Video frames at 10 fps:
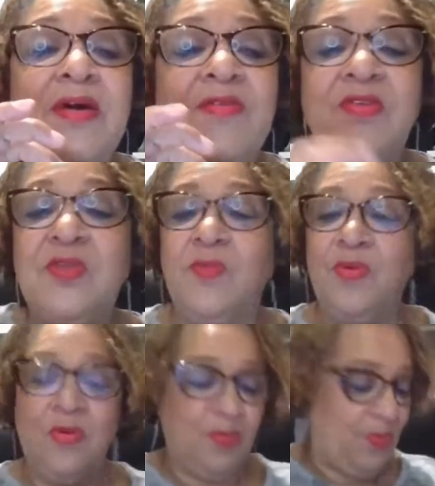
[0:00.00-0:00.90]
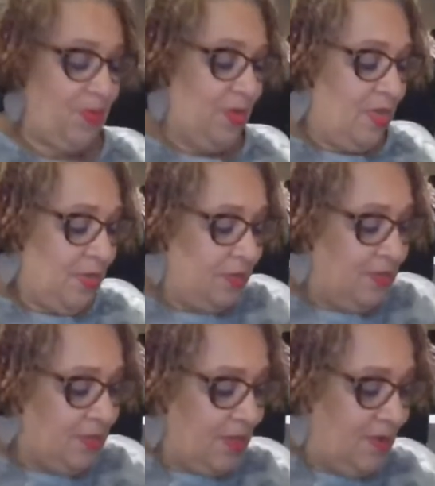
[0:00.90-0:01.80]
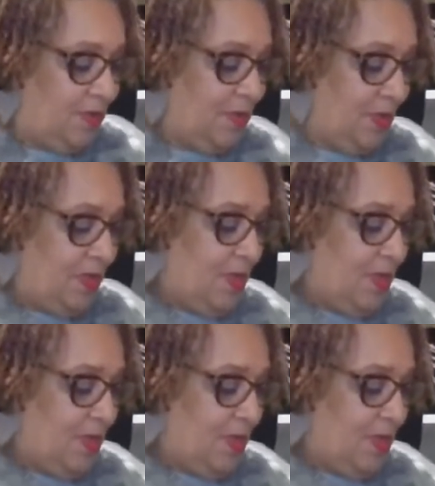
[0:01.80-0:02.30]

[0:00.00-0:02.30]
have this in purple stone.